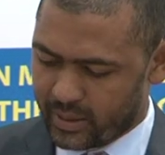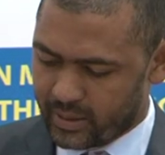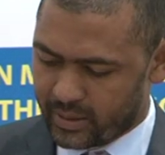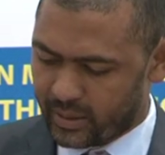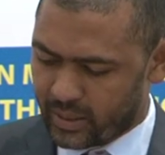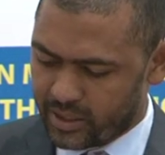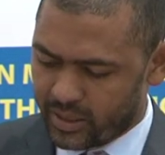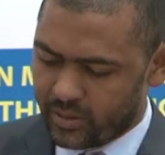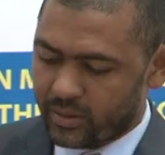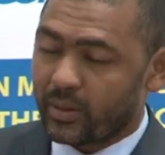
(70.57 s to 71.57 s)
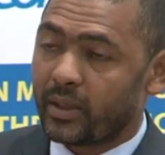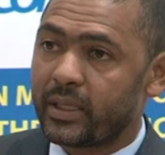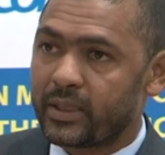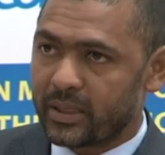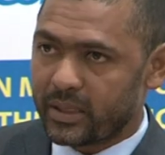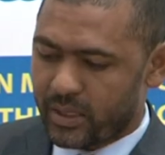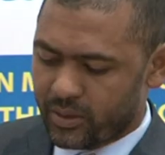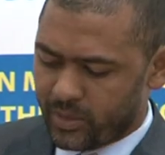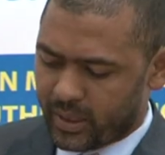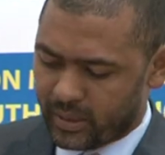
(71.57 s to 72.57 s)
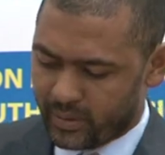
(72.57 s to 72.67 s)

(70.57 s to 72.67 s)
Secretary General, ladies and gentlemen,